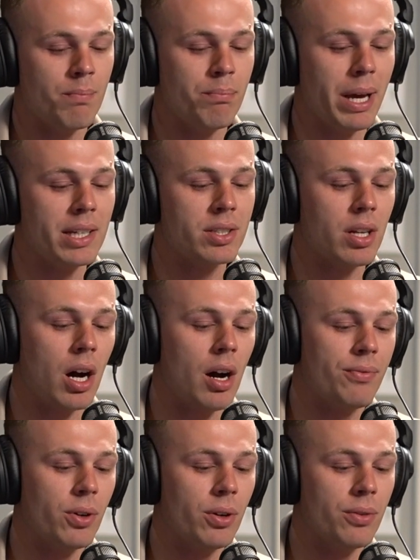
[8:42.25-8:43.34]
based
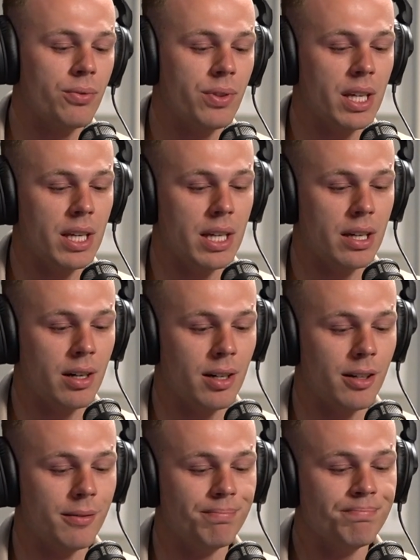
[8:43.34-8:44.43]
off of the
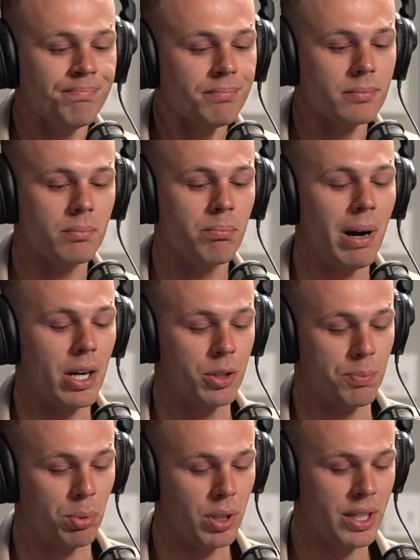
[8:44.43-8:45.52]
um, Myers
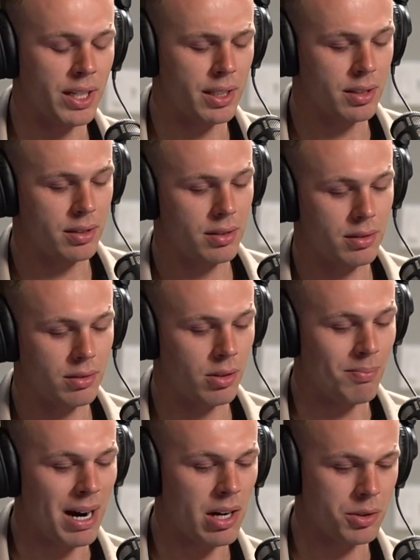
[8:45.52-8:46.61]
Briggs or
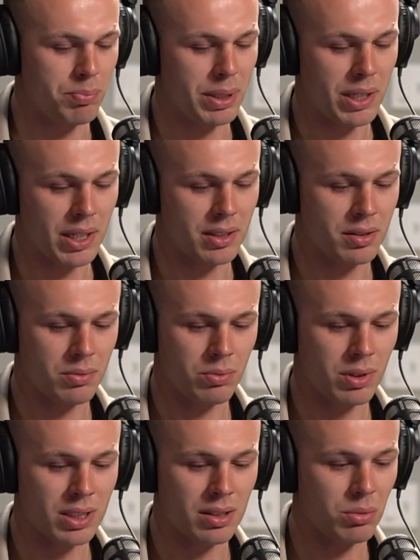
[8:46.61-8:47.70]
Myers Briggs.
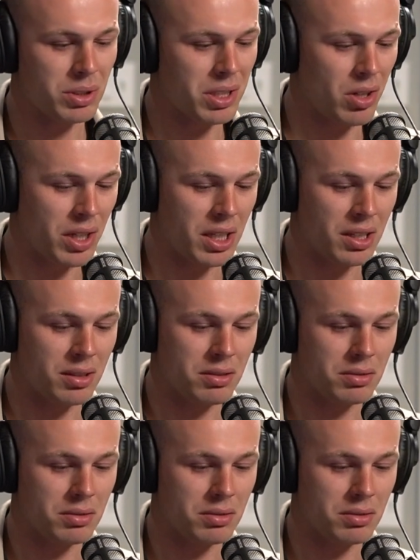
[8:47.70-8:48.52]
What is it? Was it called again?